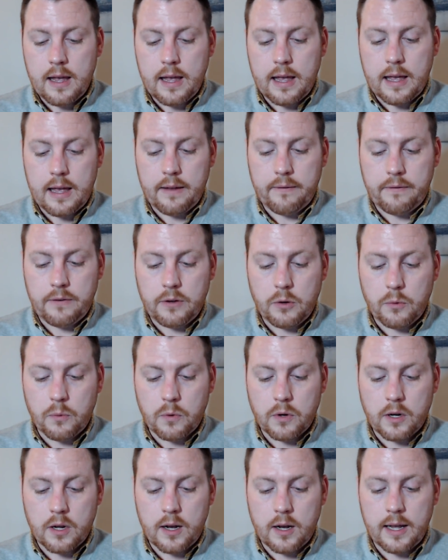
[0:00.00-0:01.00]
If you were
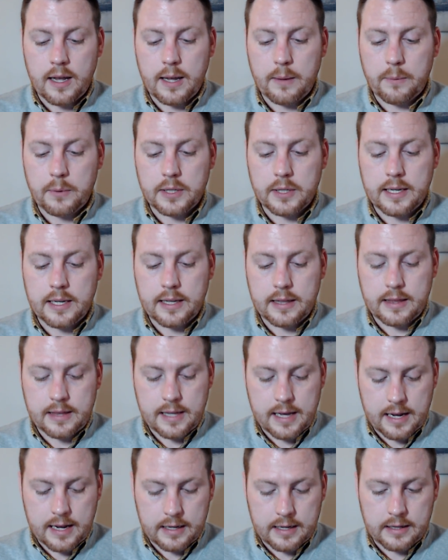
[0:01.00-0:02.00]
not able to get
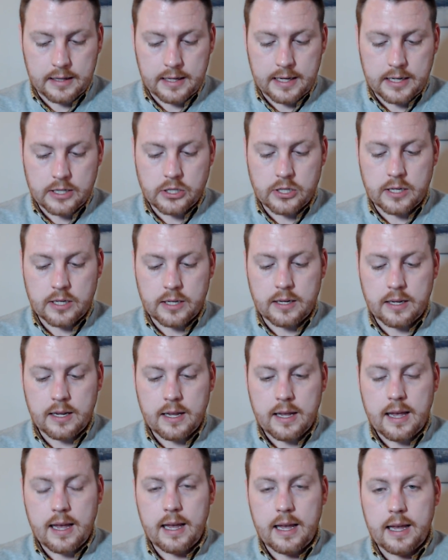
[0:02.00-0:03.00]
that collection,
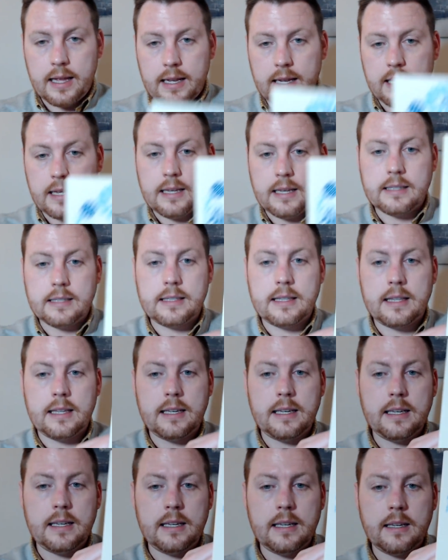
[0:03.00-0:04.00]
it is
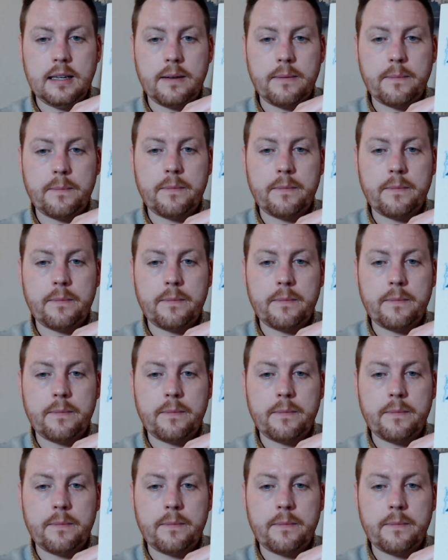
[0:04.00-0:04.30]
the